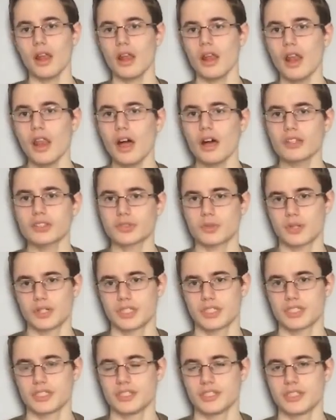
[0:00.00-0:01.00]
Last
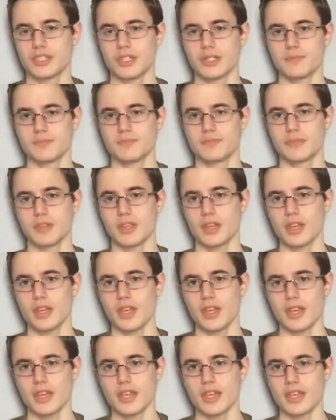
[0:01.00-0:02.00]
question then
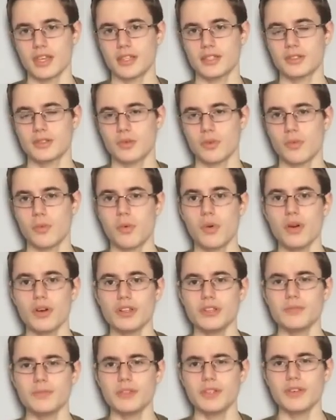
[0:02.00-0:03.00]
is, what
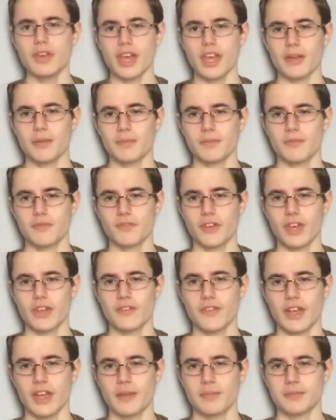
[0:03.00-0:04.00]
has been your
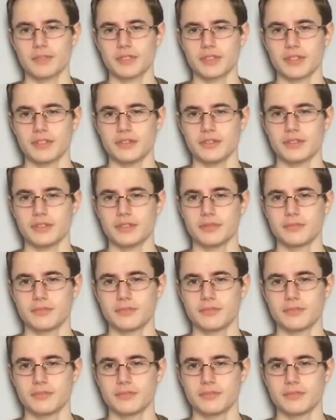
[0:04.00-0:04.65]
favourite episode?